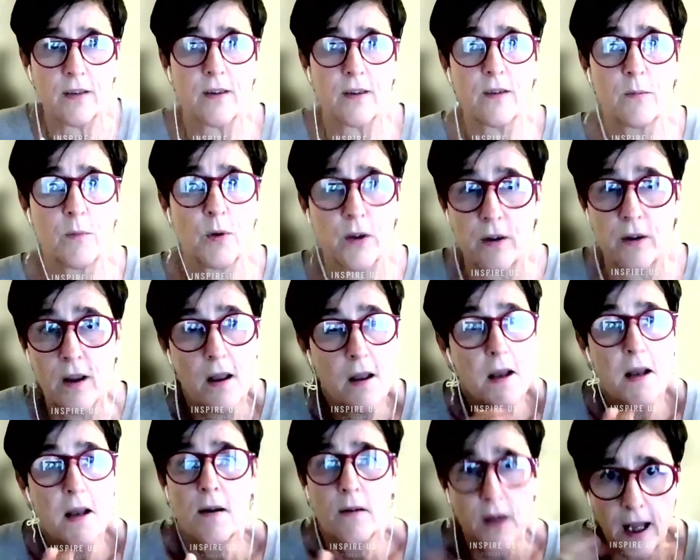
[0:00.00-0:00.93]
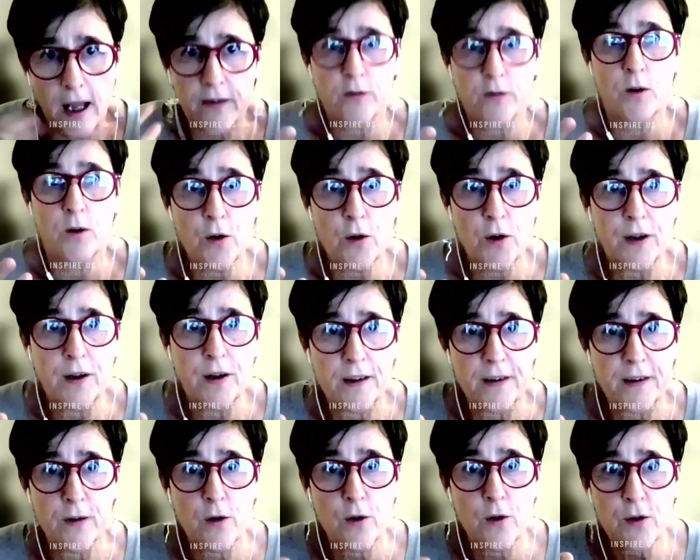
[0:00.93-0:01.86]
But as
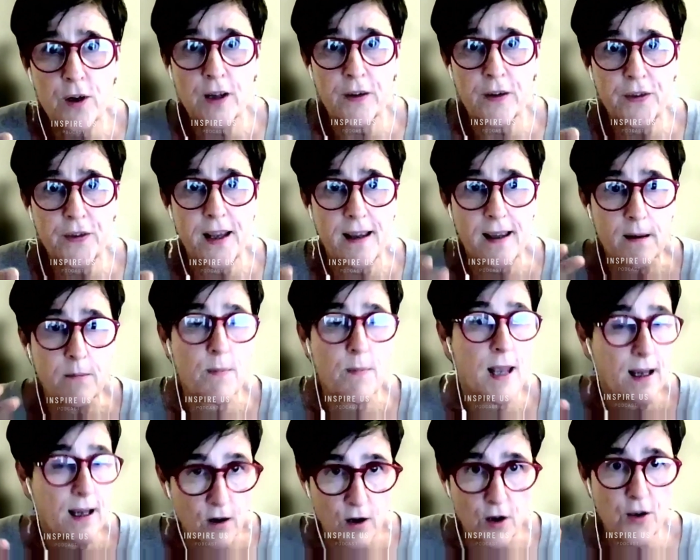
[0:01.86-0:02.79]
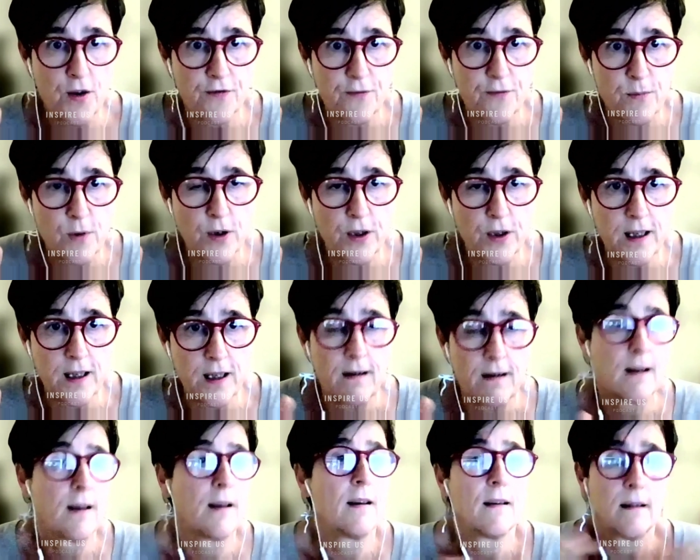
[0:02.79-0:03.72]
long as they can make a lot of money,
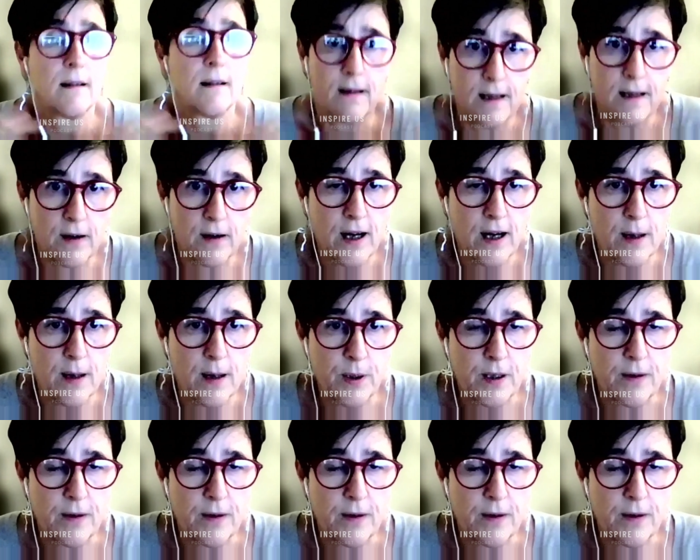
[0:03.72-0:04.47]
they're happy.